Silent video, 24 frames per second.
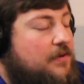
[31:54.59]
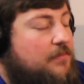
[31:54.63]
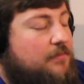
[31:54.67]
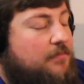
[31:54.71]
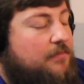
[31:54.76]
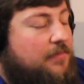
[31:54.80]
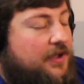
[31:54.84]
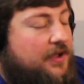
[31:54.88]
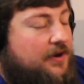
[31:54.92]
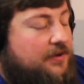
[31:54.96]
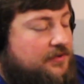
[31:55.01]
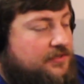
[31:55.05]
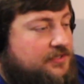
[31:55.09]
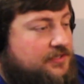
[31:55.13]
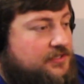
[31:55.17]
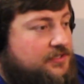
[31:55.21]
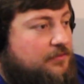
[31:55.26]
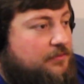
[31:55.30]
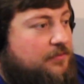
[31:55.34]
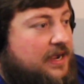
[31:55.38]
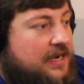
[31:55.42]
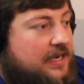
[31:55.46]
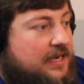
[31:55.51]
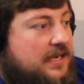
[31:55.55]
but
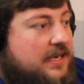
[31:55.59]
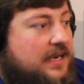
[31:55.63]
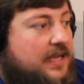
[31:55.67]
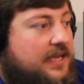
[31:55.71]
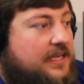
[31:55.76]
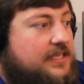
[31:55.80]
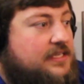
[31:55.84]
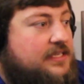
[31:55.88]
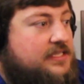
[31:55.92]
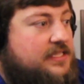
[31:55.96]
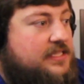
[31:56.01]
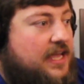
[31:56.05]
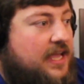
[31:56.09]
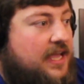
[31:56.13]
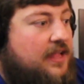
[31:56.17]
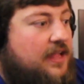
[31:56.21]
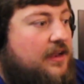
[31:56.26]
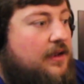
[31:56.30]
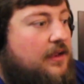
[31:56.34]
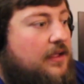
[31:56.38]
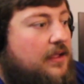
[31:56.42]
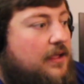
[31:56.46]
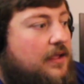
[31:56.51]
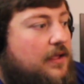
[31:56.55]
also recognize that
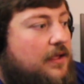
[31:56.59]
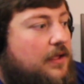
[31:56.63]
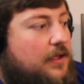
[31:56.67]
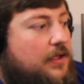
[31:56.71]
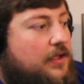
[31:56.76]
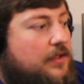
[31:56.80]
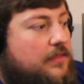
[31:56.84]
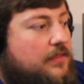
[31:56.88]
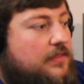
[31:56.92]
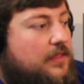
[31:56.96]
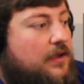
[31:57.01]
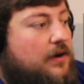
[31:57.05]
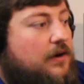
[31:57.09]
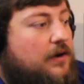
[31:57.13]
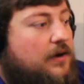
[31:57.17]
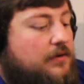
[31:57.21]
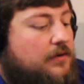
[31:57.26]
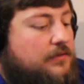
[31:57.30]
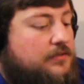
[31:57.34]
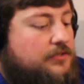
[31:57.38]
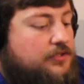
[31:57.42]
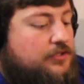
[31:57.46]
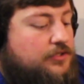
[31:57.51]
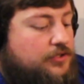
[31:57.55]
there
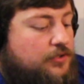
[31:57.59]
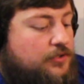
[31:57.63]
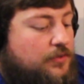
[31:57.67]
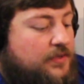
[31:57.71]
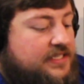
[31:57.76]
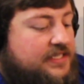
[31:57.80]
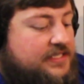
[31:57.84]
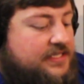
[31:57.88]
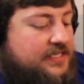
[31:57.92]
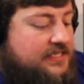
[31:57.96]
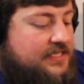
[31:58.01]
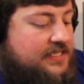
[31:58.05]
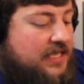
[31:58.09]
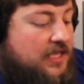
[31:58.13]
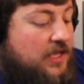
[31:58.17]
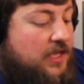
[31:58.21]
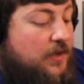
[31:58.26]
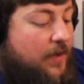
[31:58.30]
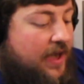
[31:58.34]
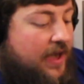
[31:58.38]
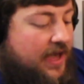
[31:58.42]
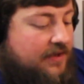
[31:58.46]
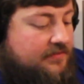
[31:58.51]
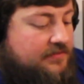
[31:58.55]
are choices that
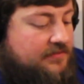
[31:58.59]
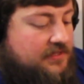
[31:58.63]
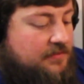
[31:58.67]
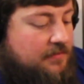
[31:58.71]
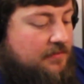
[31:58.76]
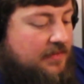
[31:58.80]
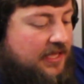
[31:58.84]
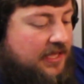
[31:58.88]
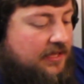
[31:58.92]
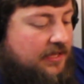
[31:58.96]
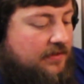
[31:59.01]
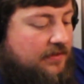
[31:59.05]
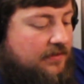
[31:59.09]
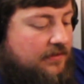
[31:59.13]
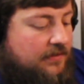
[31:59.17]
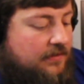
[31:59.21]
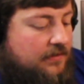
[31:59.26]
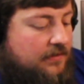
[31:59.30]
you have to make.